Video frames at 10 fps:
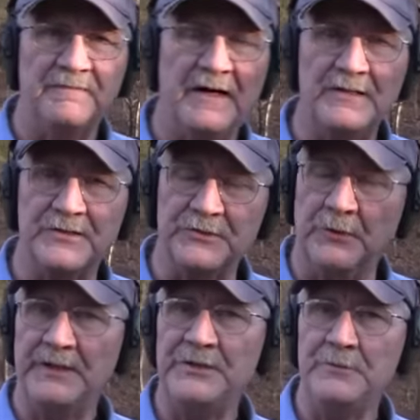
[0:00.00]
Fires a
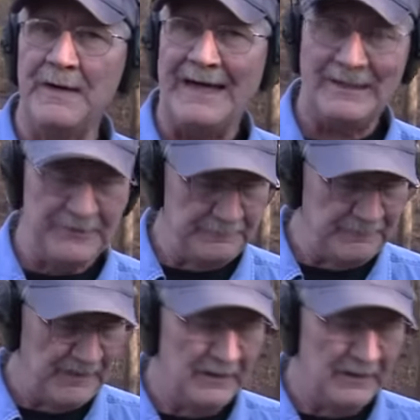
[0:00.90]
22 Magnum.